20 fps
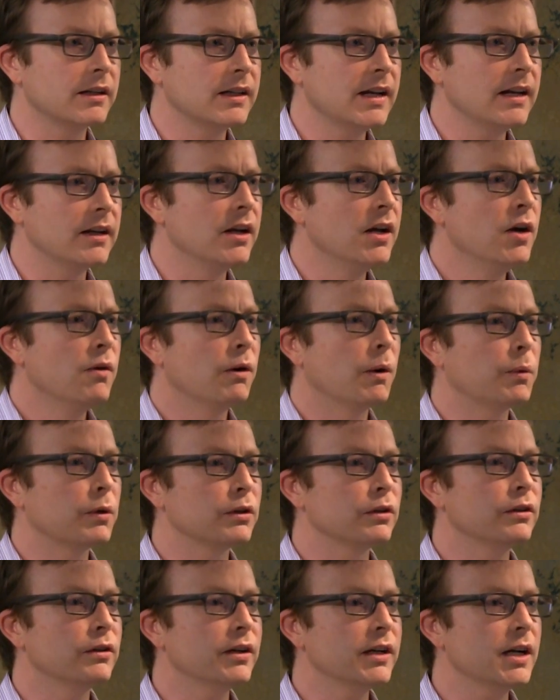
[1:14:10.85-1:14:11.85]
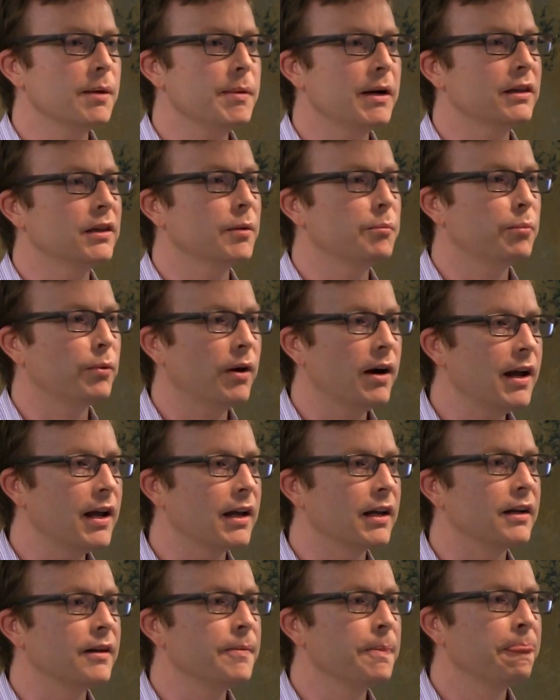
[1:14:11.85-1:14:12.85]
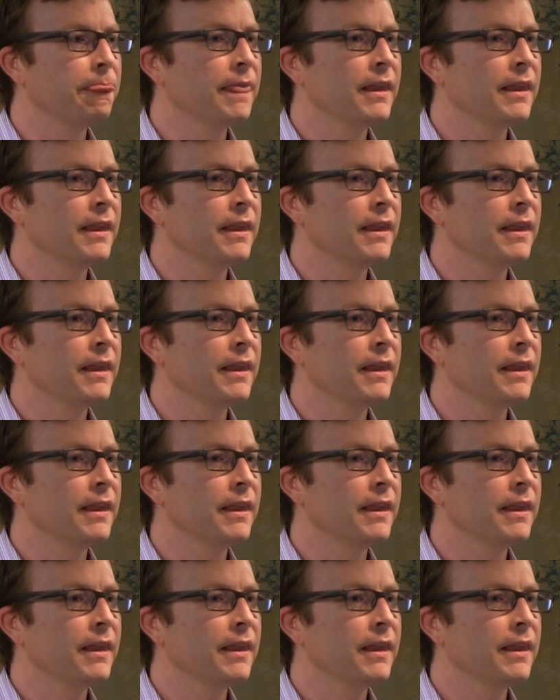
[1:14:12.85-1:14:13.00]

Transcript: Again, what we're learning about the brain